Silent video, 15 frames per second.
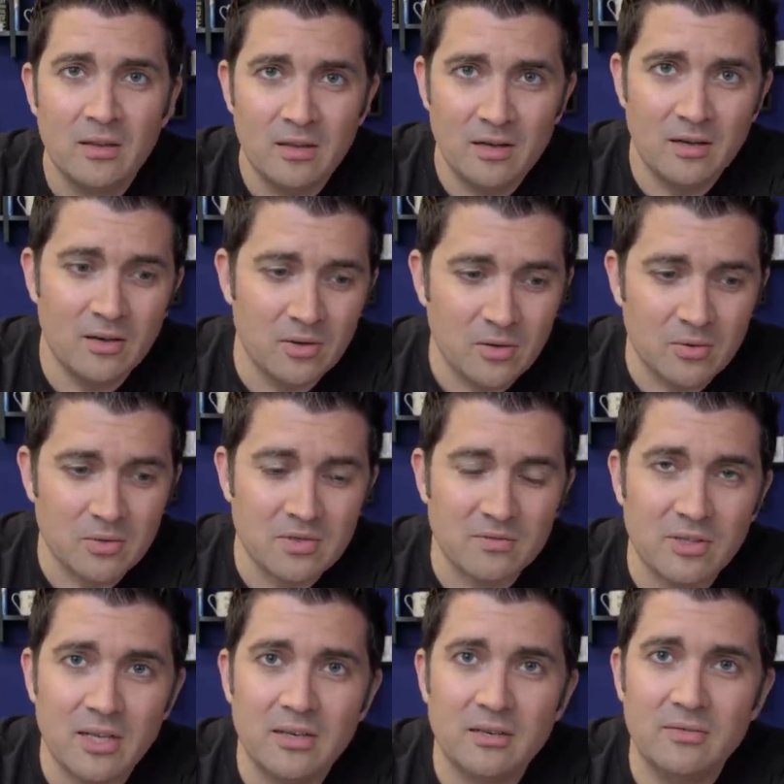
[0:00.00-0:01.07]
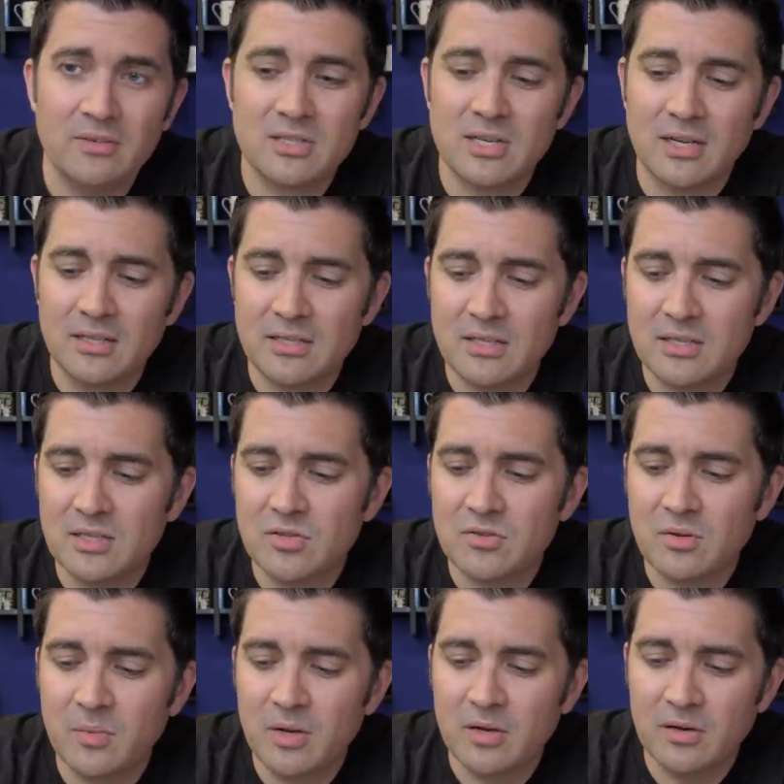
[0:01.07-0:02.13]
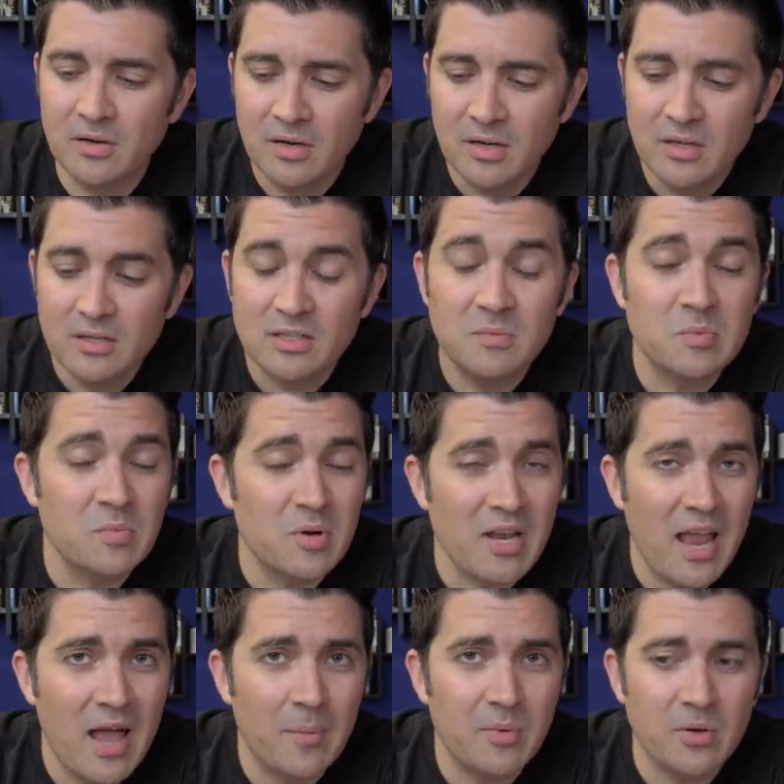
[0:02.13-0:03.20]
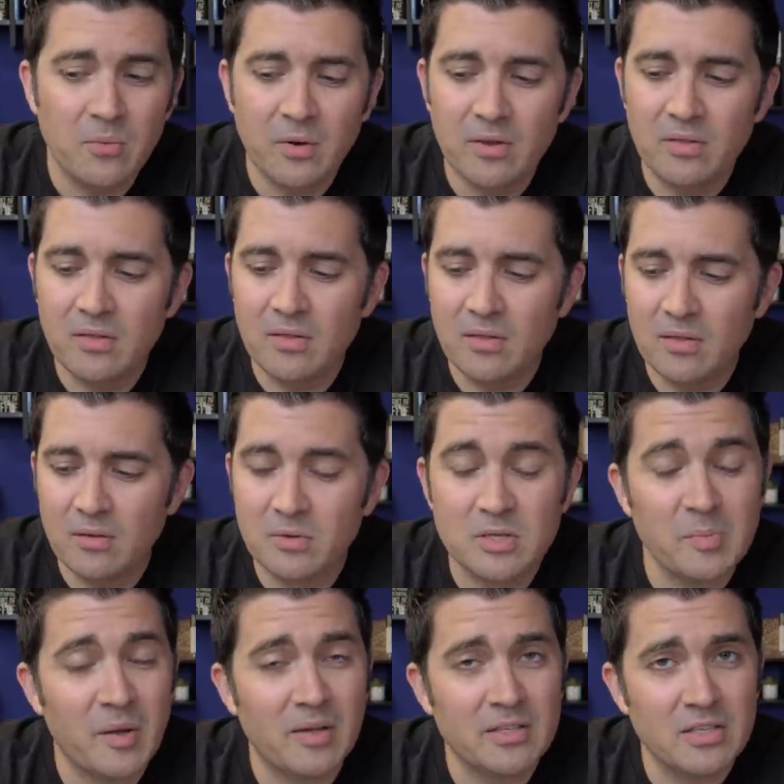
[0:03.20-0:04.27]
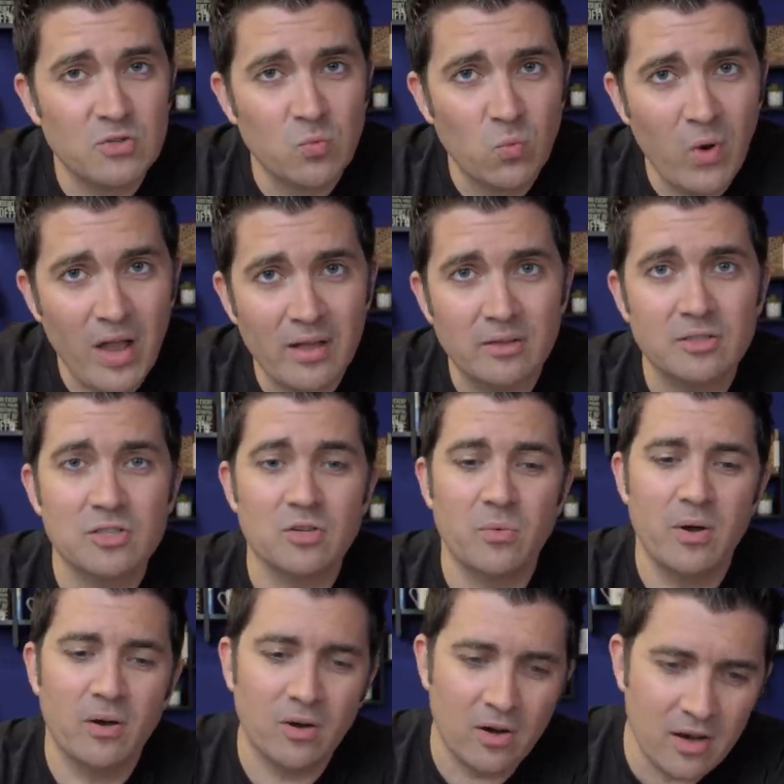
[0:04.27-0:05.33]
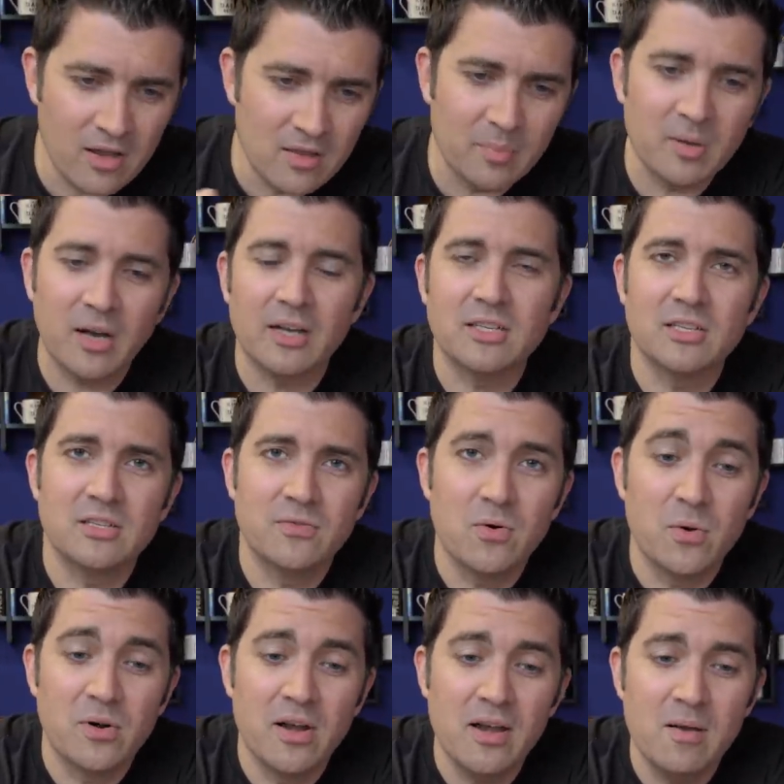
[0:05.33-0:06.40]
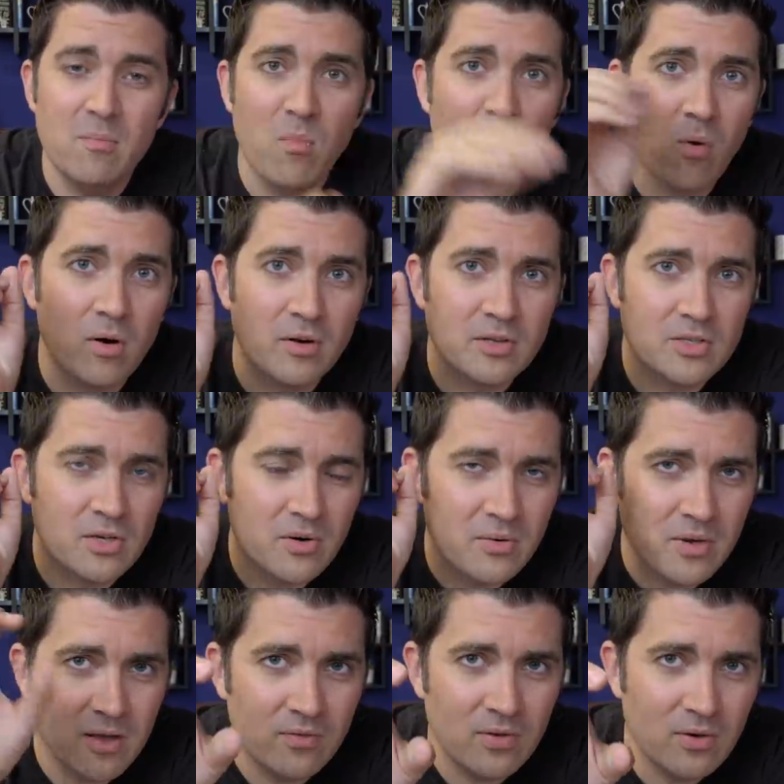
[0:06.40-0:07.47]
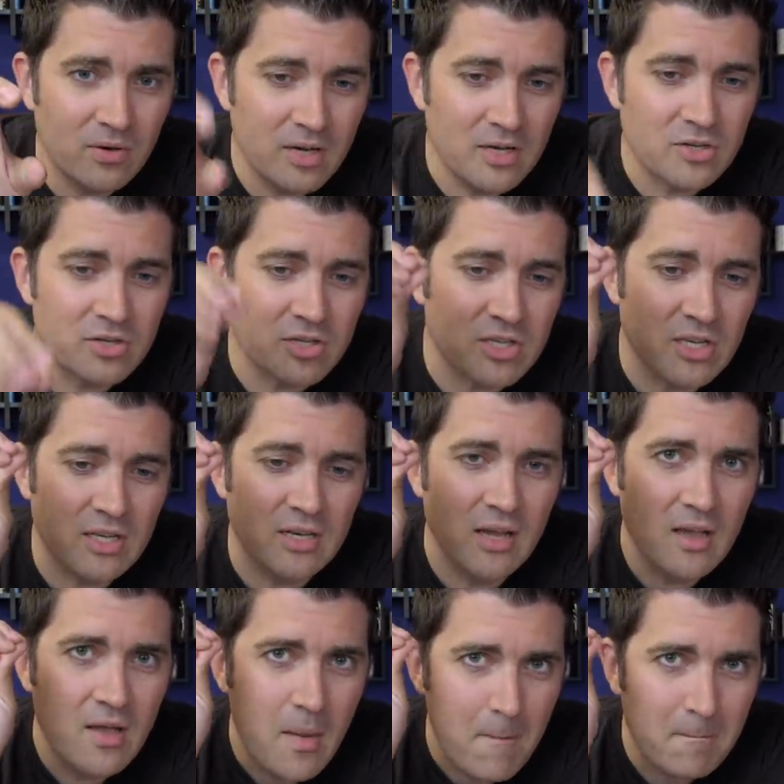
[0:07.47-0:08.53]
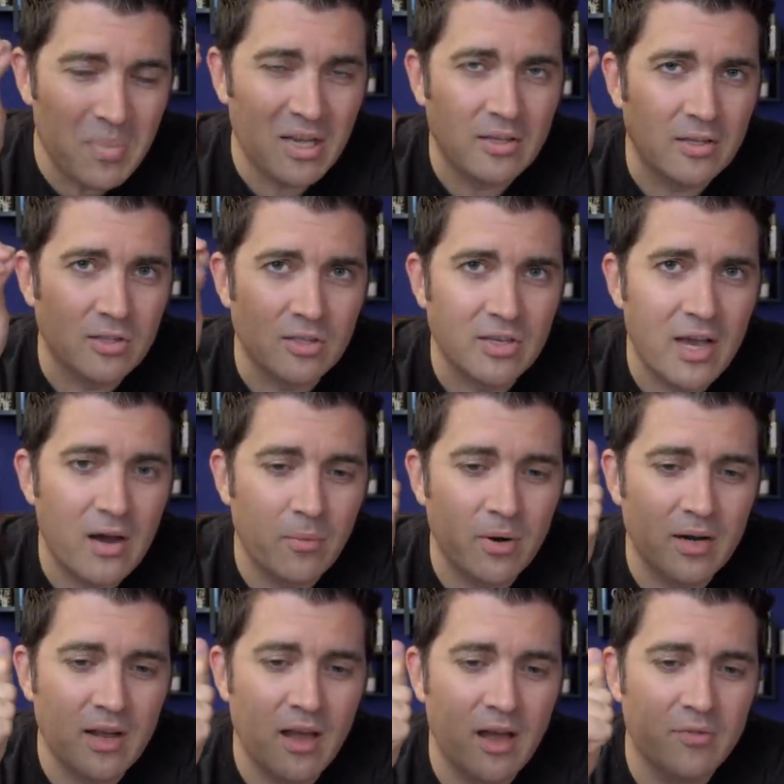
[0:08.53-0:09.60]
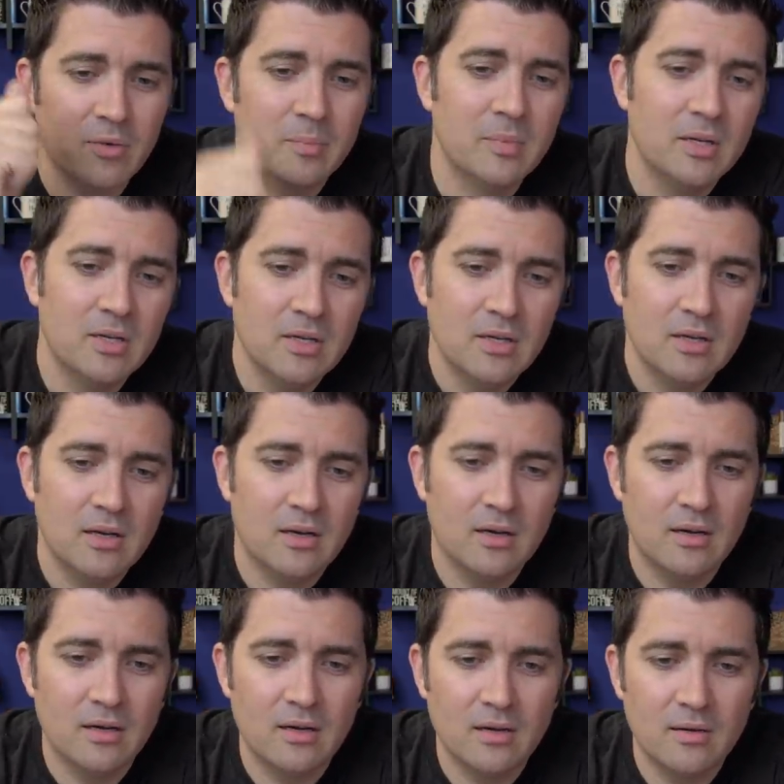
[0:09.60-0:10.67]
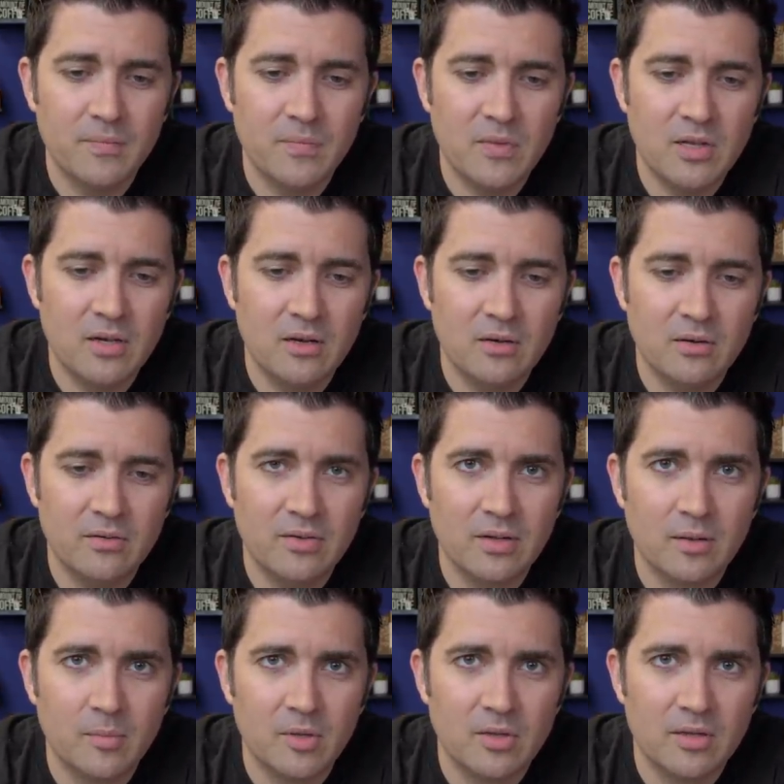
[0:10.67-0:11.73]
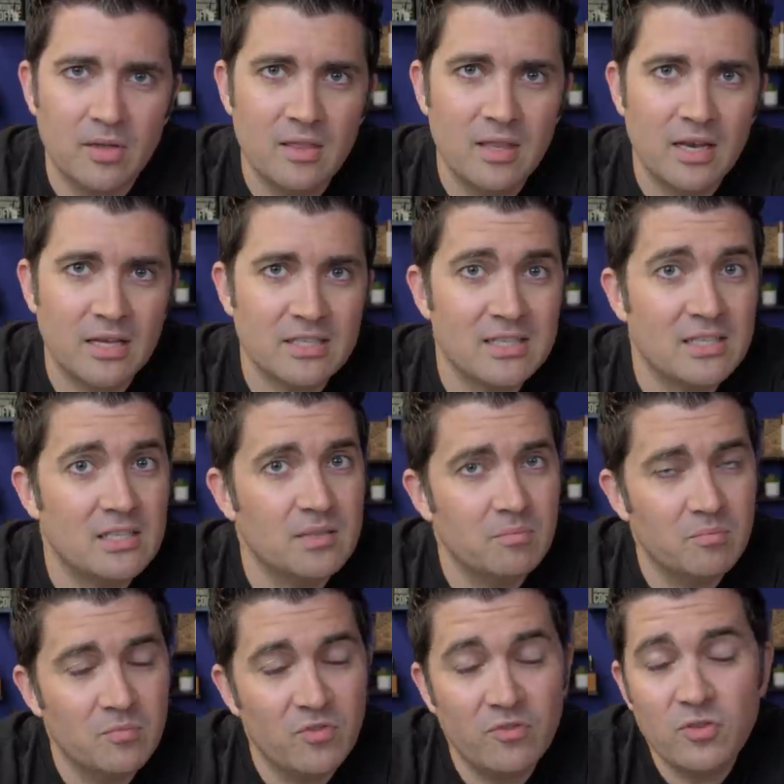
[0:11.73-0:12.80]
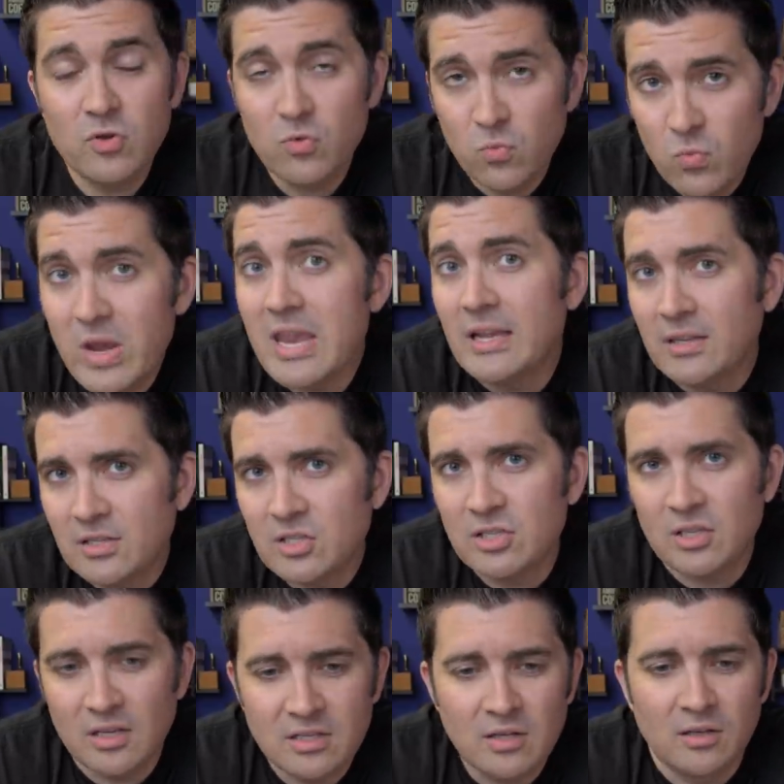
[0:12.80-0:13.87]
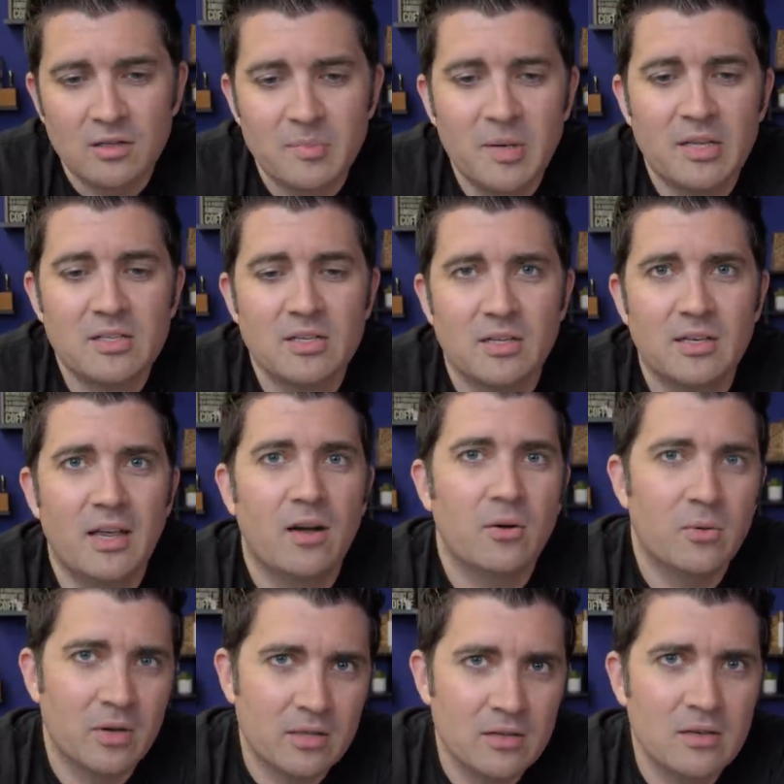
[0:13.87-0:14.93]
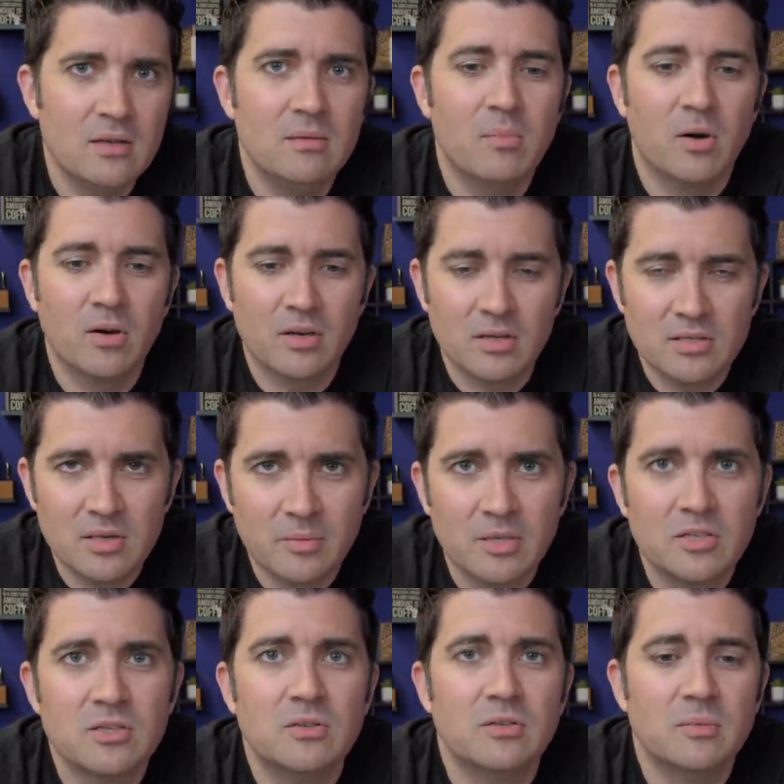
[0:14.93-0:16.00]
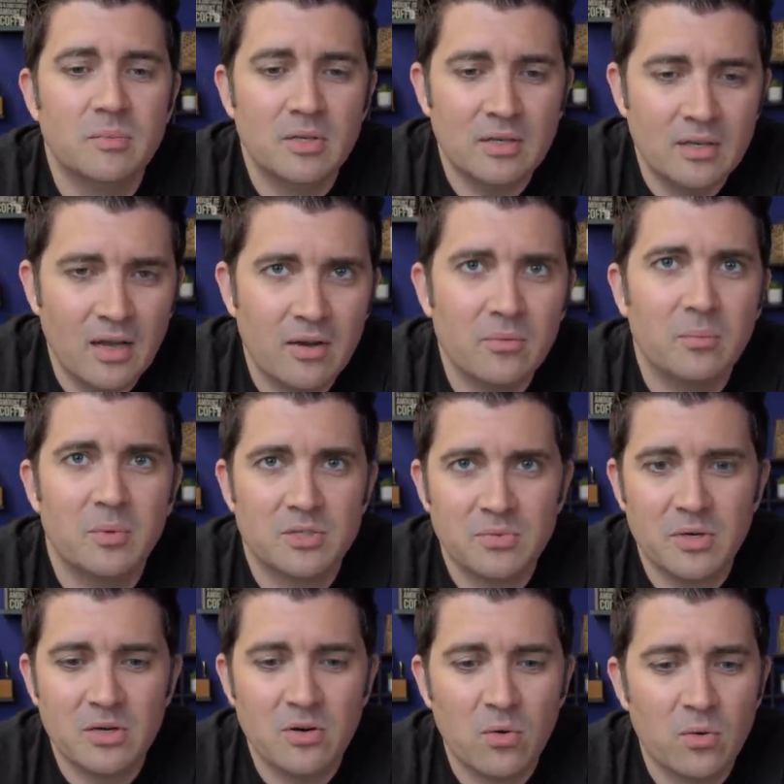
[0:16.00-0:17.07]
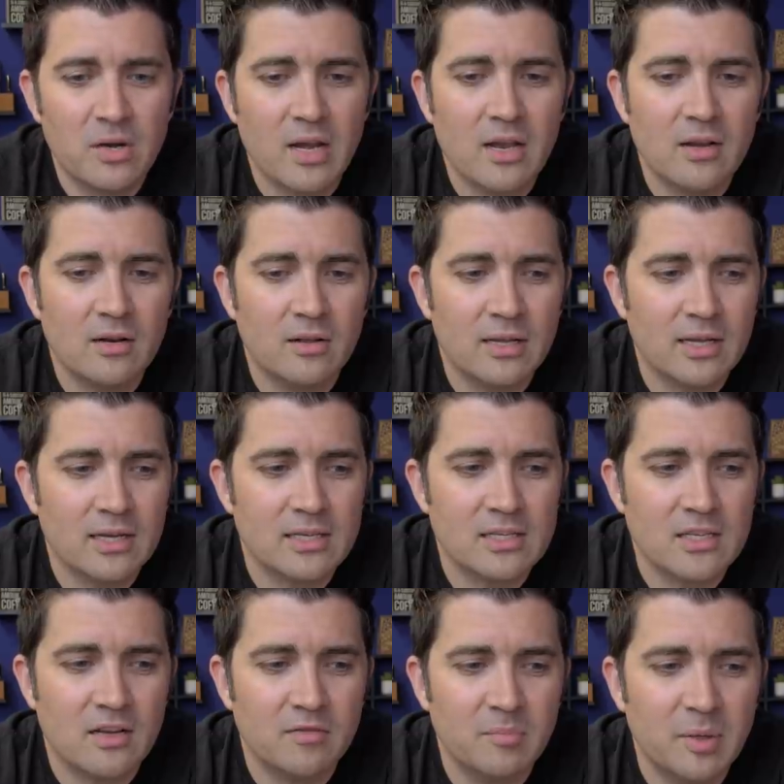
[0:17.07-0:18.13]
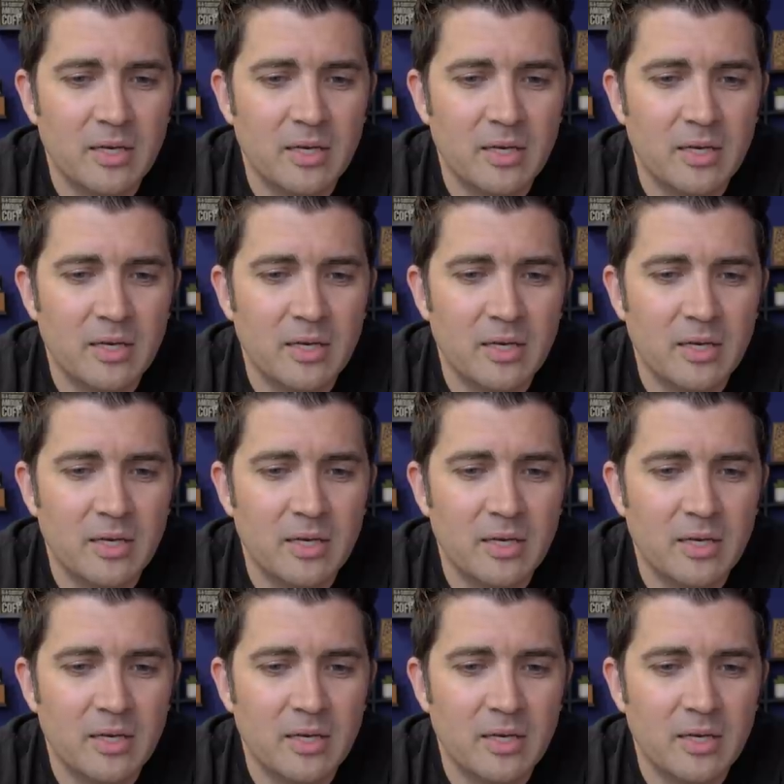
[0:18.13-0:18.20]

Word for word: You know, Coles of London, Visconti's distributor, seems pretty happy with the response as well. So we are in the process of coordinating more. So if you're interested, be on the lookout. We're going to have them, uh, you know, available in the next few weeks. It all depends on how quickly Mark is able to do them and how much we can coordinate and all that kind of stuff.